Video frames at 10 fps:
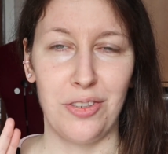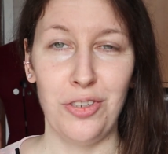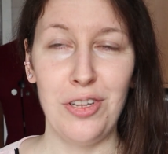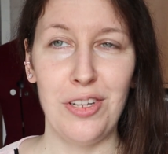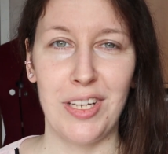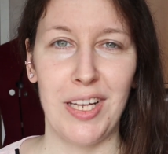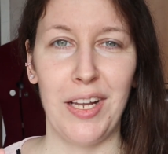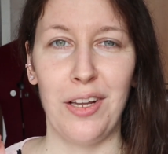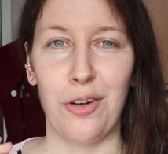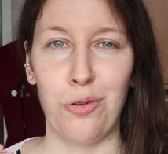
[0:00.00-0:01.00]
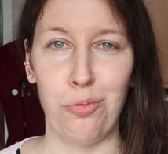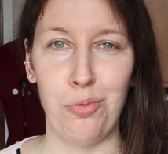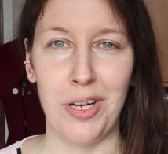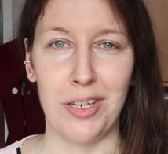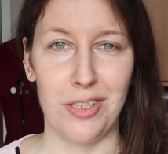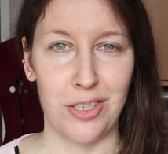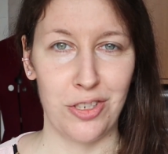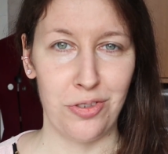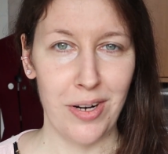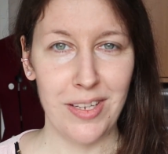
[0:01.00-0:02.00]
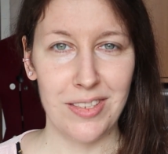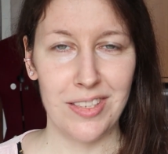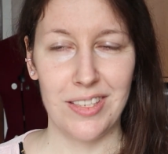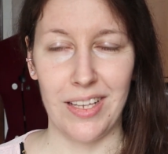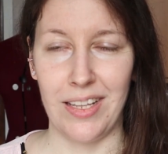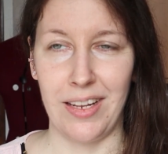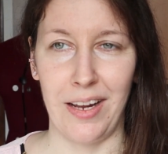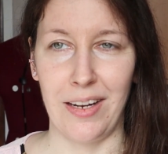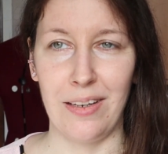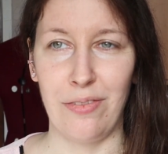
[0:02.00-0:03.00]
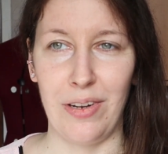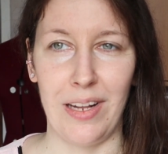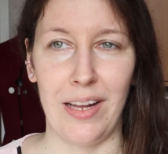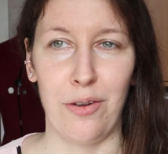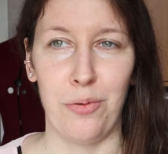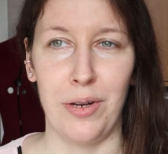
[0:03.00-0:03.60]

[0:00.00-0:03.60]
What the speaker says: good looking weird trends and I kind of feel like